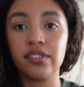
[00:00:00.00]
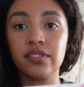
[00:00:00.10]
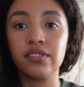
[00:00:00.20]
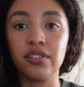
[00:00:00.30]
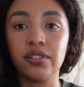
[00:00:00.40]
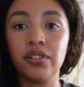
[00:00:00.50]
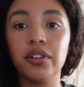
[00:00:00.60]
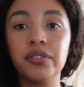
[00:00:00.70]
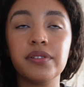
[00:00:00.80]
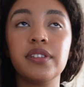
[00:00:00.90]
their
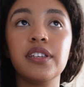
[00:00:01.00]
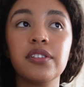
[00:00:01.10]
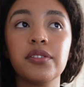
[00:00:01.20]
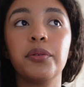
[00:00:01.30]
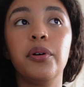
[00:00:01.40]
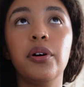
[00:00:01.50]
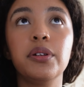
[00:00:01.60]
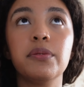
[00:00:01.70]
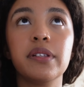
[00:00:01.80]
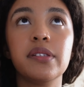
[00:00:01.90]
clothes, either the quality
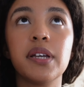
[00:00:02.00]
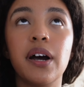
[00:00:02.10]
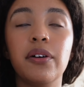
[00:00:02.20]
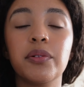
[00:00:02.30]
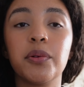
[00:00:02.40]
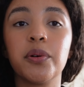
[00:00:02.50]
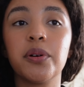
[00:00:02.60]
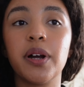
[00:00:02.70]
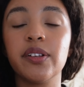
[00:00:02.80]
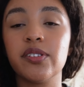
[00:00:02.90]
went down
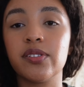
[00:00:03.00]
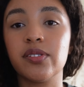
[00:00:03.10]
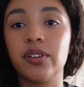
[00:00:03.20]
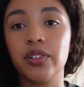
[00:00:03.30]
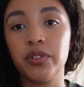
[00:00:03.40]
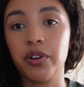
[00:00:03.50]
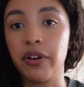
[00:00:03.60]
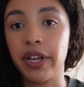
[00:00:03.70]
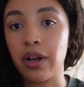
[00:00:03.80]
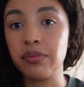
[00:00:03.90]
or I just started
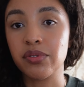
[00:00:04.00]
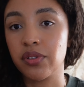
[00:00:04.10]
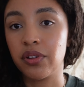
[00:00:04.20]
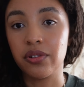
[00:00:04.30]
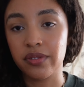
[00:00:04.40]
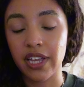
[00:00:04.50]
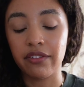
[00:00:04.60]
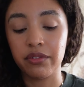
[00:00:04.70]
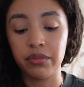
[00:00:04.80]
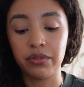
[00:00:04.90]
growing up, so the clothes
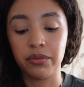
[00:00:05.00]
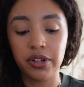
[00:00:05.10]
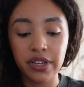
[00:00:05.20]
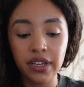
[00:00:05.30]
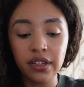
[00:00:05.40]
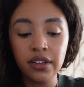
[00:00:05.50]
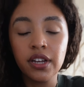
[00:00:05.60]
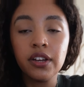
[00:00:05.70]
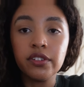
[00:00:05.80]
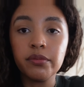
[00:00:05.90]
haven't been working
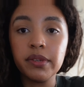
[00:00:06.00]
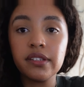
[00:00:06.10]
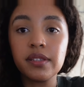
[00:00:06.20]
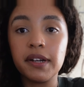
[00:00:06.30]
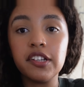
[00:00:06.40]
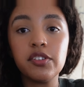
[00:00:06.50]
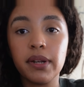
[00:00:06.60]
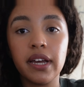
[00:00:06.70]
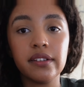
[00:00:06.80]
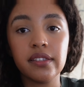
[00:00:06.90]
for me as much. But
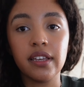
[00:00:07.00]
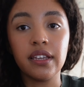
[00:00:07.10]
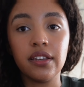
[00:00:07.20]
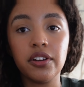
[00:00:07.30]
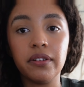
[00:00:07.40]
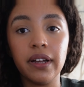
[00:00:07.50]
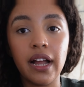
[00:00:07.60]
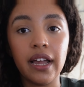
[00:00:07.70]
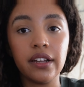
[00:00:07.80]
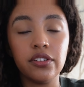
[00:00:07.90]
I was like, you know, I
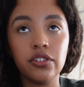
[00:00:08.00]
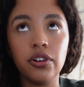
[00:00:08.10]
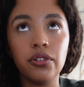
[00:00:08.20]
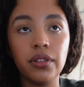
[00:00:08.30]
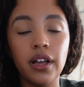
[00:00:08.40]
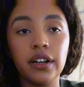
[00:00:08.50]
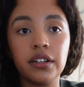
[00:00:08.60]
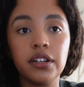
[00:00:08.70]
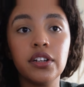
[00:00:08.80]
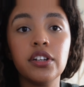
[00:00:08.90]
had no luck
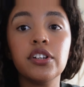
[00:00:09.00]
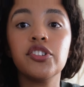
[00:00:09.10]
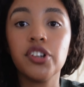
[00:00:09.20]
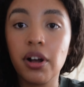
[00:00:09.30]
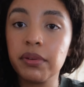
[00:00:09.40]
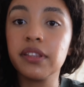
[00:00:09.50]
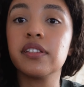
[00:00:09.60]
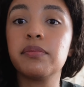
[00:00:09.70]
shopping this